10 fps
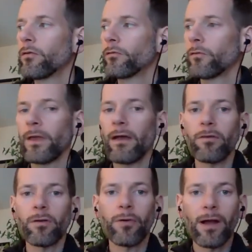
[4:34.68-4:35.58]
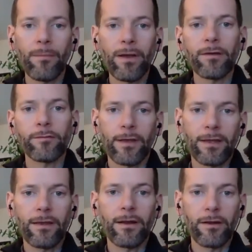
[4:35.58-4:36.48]
So you have your primary,
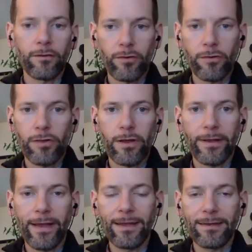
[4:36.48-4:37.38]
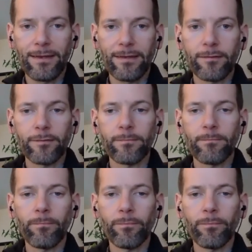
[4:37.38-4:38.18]
secondary, and tertiary ideas.